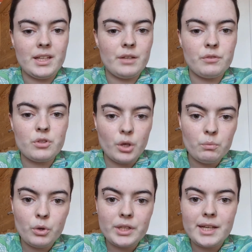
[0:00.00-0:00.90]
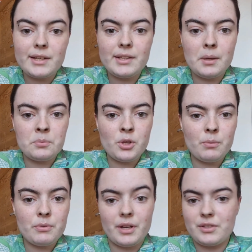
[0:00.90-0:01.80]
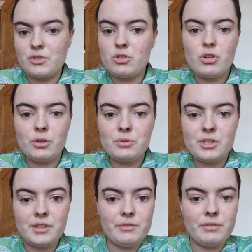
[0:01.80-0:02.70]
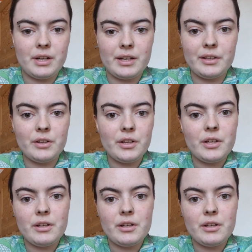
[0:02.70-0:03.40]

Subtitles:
If you don't want to get a laptop, that is totally fine.